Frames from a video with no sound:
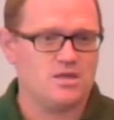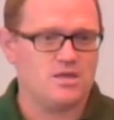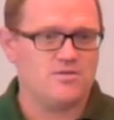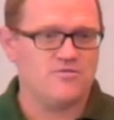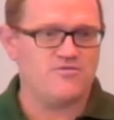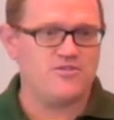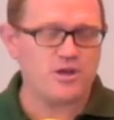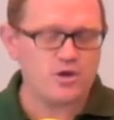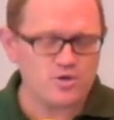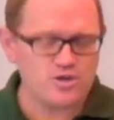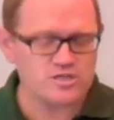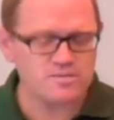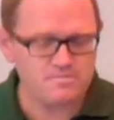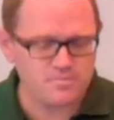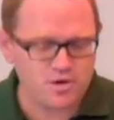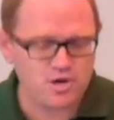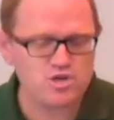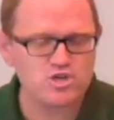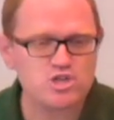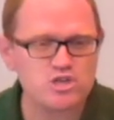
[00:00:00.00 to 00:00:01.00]
Fear is
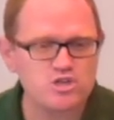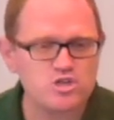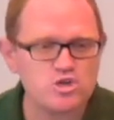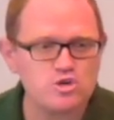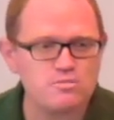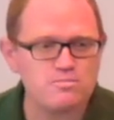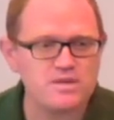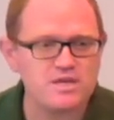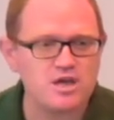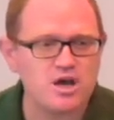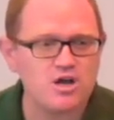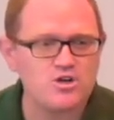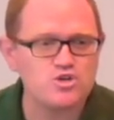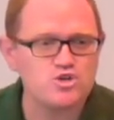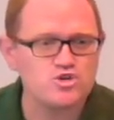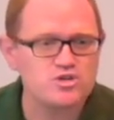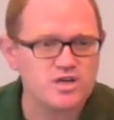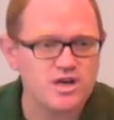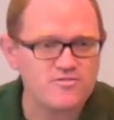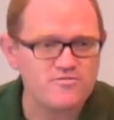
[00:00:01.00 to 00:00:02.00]
pushing you beyond your
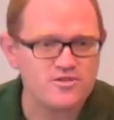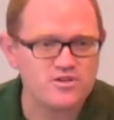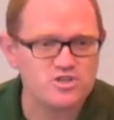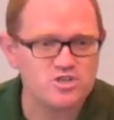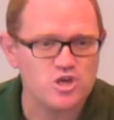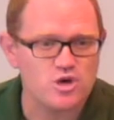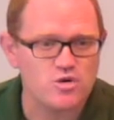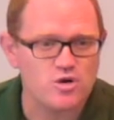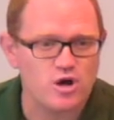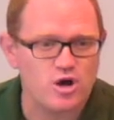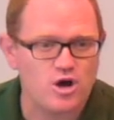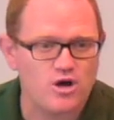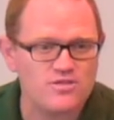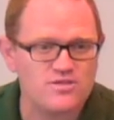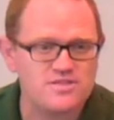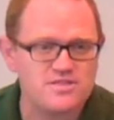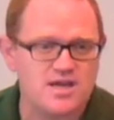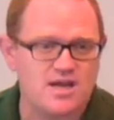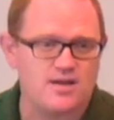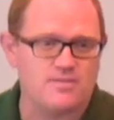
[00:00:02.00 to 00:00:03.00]
comfort zone all the
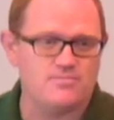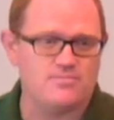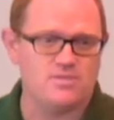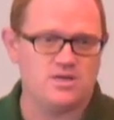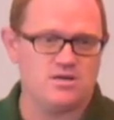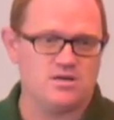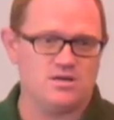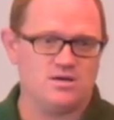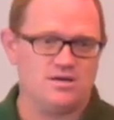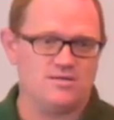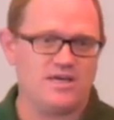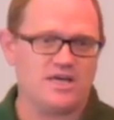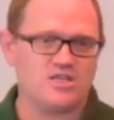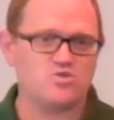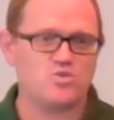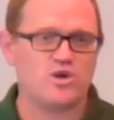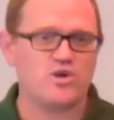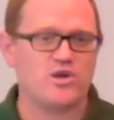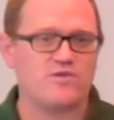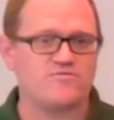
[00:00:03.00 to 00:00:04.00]
time. That's
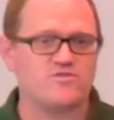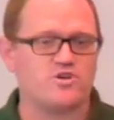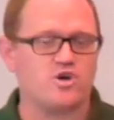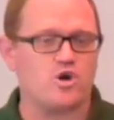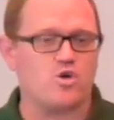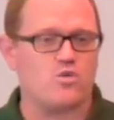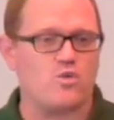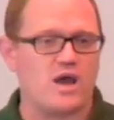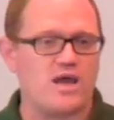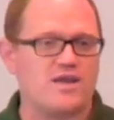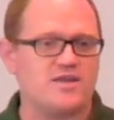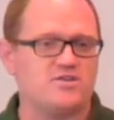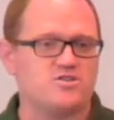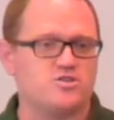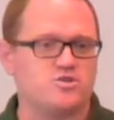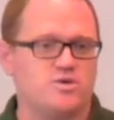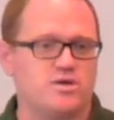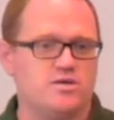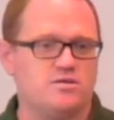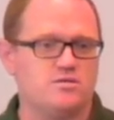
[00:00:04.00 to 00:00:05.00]
why you have to go right into
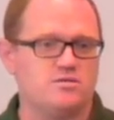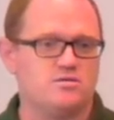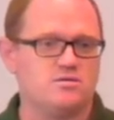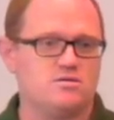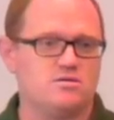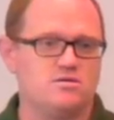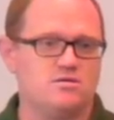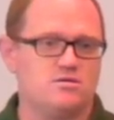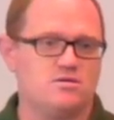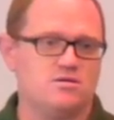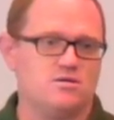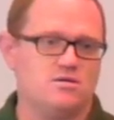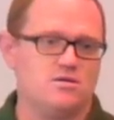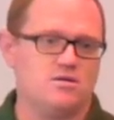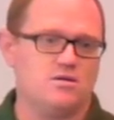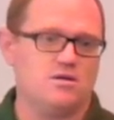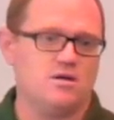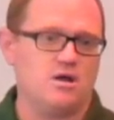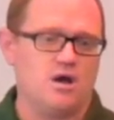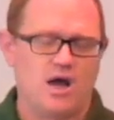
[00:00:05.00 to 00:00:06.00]
it.
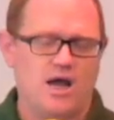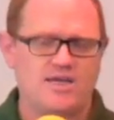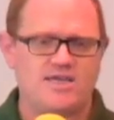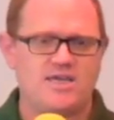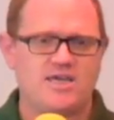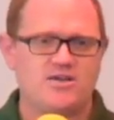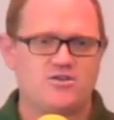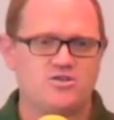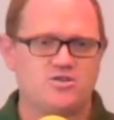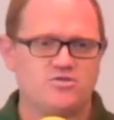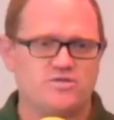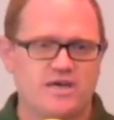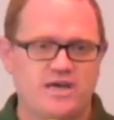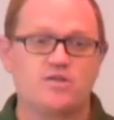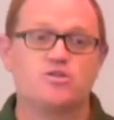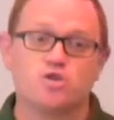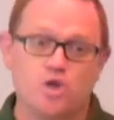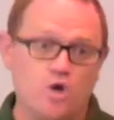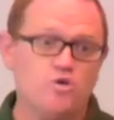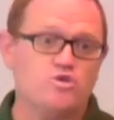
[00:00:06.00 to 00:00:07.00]
I can't do that.
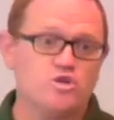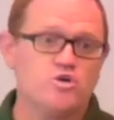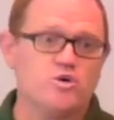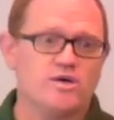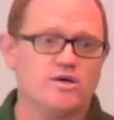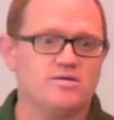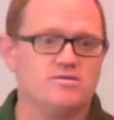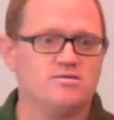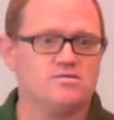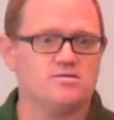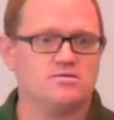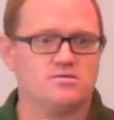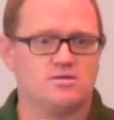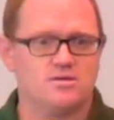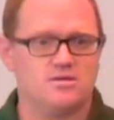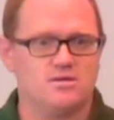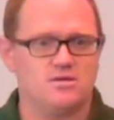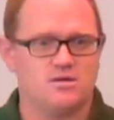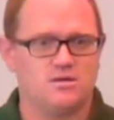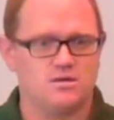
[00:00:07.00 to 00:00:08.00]
Go do it.
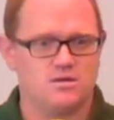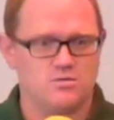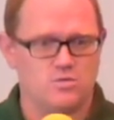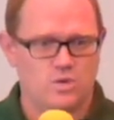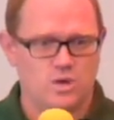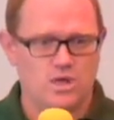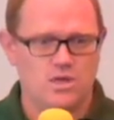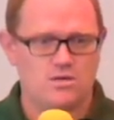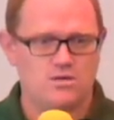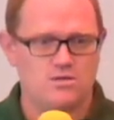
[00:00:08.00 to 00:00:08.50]
What?